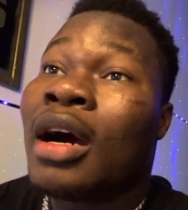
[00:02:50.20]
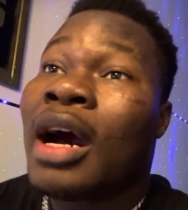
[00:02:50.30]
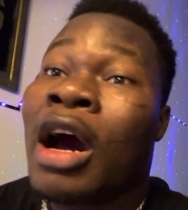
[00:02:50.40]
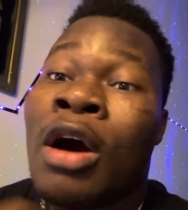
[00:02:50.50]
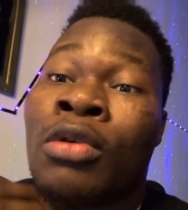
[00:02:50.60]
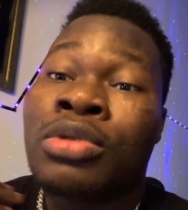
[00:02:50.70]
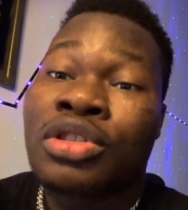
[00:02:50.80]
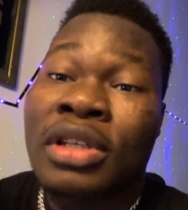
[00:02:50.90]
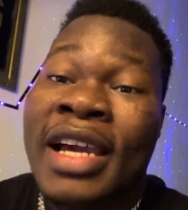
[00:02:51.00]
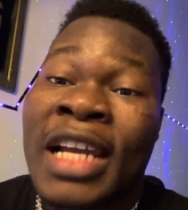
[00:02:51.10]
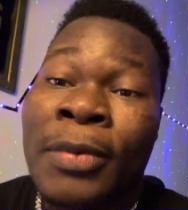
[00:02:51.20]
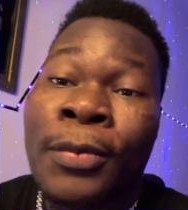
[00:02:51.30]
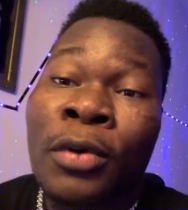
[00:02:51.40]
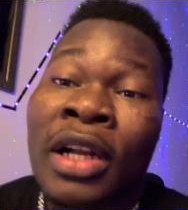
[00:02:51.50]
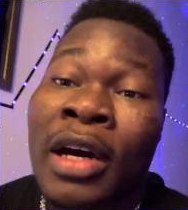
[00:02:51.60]
how to guide
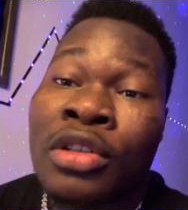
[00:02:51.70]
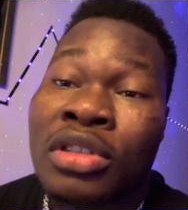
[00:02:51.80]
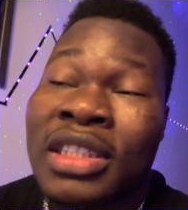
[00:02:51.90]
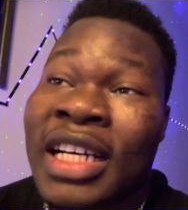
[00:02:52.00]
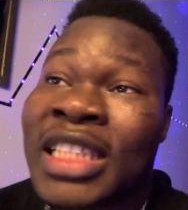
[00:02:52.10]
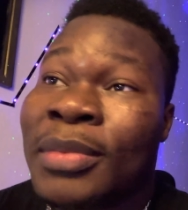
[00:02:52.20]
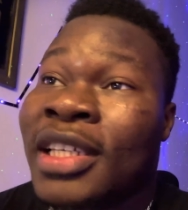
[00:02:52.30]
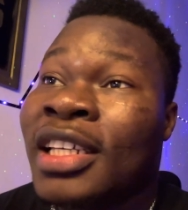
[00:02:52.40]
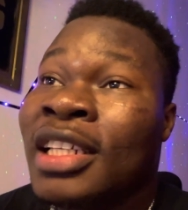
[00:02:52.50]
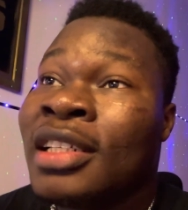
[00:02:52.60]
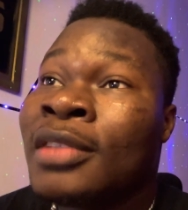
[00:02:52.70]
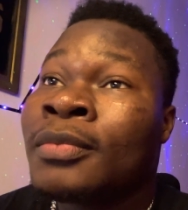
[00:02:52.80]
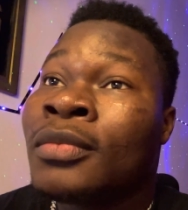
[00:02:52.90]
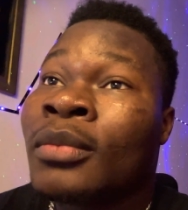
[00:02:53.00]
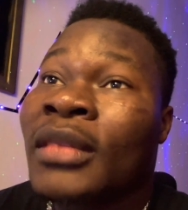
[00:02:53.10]
people on how to start making
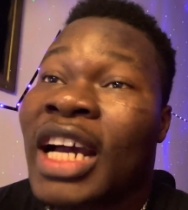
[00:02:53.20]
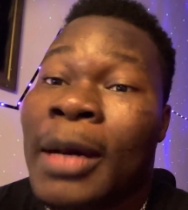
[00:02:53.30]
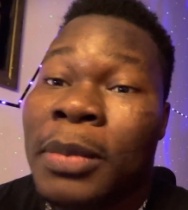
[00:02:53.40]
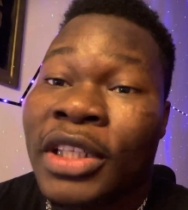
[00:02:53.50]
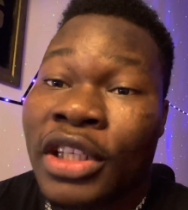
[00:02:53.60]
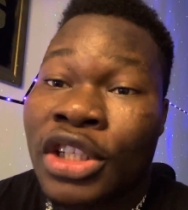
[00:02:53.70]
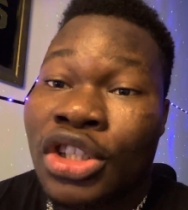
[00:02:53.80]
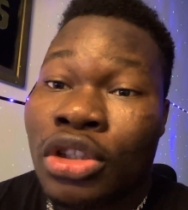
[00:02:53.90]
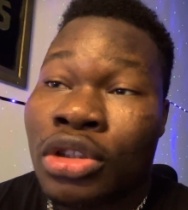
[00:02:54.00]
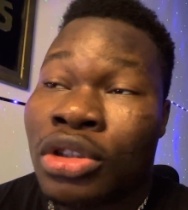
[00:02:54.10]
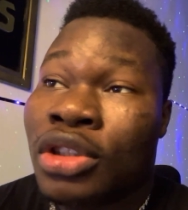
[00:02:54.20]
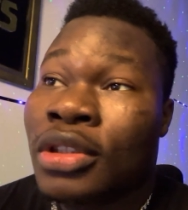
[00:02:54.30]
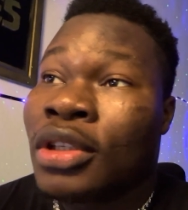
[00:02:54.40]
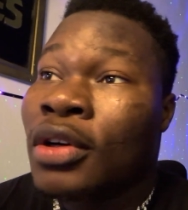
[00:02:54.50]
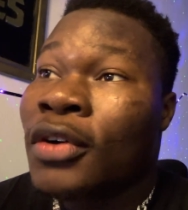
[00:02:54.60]
applications
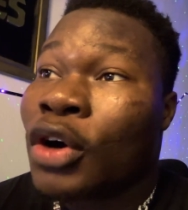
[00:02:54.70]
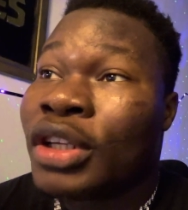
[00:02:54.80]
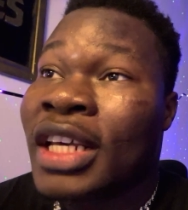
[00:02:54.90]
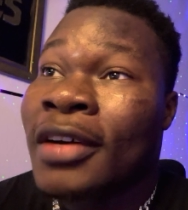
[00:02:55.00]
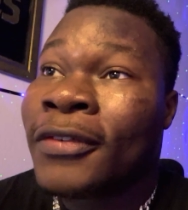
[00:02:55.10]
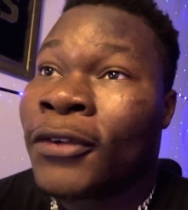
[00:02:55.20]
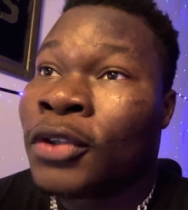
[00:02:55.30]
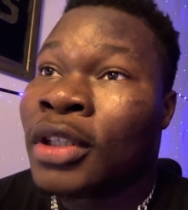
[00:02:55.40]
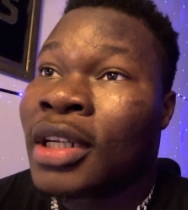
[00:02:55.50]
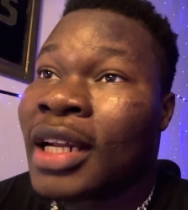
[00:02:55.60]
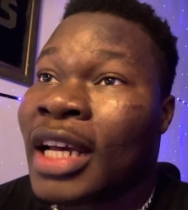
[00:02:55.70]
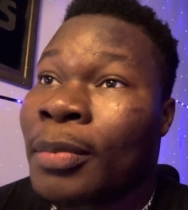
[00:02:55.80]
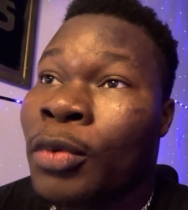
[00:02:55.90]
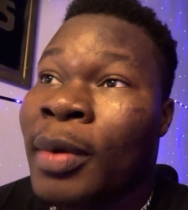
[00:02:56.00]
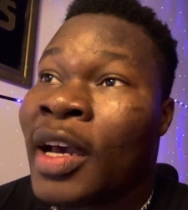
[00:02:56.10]
on their phone, like
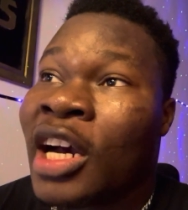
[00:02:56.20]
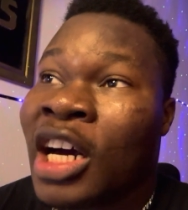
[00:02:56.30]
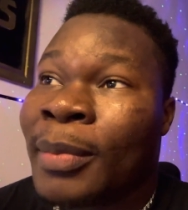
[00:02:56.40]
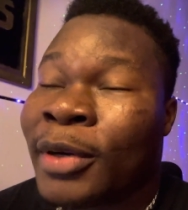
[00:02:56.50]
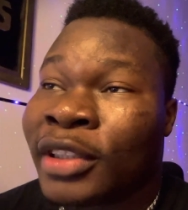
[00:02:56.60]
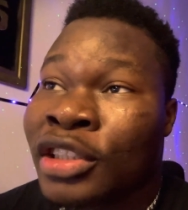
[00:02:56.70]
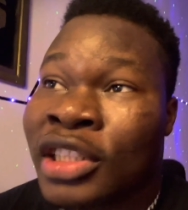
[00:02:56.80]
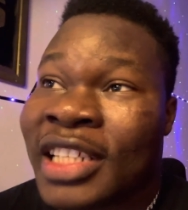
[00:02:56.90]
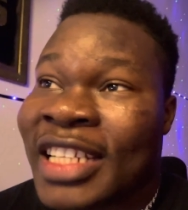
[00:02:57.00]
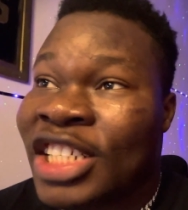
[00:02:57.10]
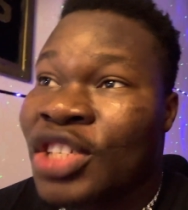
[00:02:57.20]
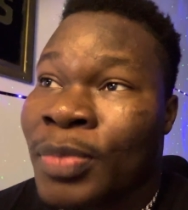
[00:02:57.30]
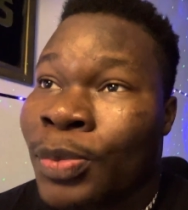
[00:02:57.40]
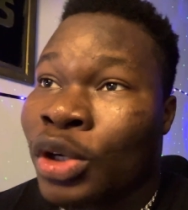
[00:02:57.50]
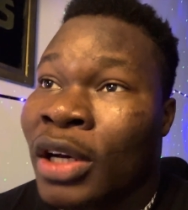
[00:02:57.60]
mobile app. I wanted to start teaching
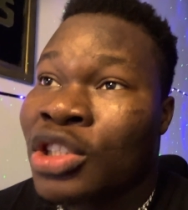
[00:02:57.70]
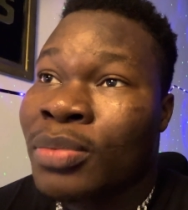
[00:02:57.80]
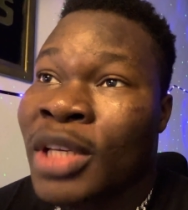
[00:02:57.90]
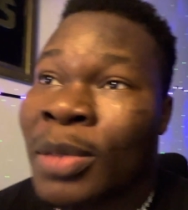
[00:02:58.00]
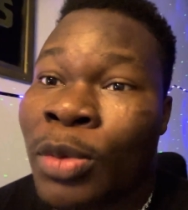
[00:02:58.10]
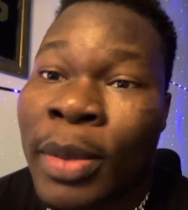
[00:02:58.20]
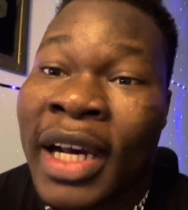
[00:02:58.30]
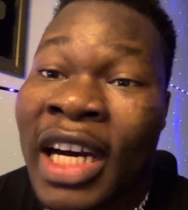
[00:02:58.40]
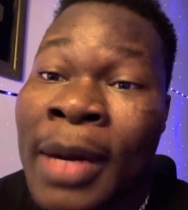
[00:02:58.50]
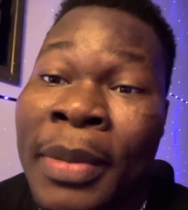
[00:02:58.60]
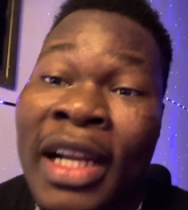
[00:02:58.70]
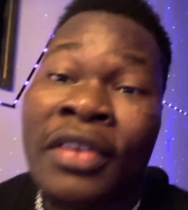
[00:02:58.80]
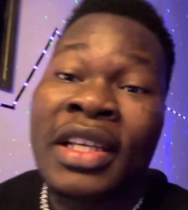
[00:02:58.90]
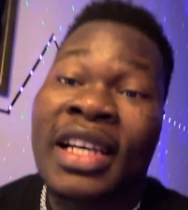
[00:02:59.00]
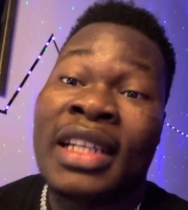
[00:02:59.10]
people on how to make mobile app and
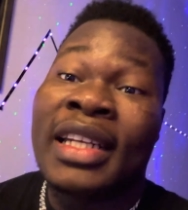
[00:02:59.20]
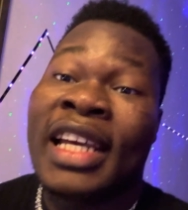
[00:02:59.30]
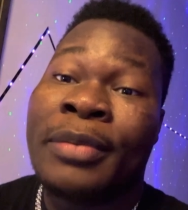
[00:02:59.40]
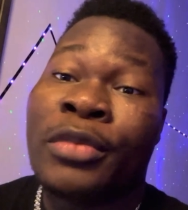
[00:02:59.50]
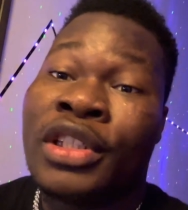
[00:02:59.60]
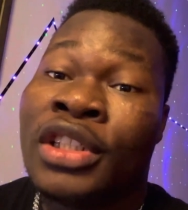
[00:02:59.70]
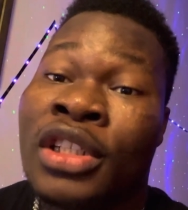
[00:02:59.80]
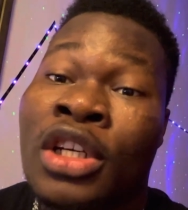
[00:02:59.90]
how they can earn money